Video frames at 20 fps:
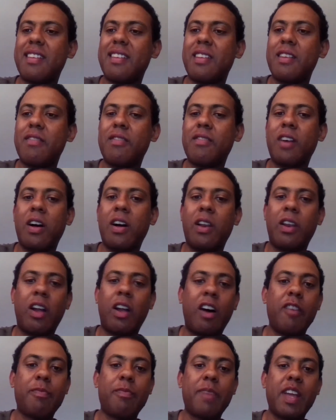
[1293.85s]
You've got a
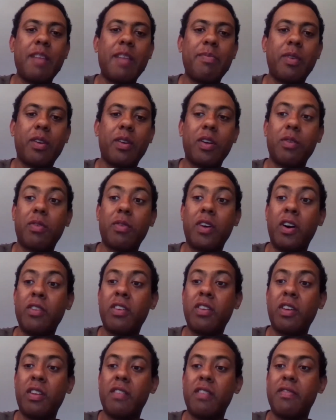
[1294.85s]
lot of people who go
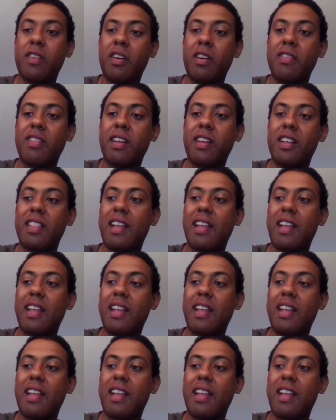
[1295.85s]
to university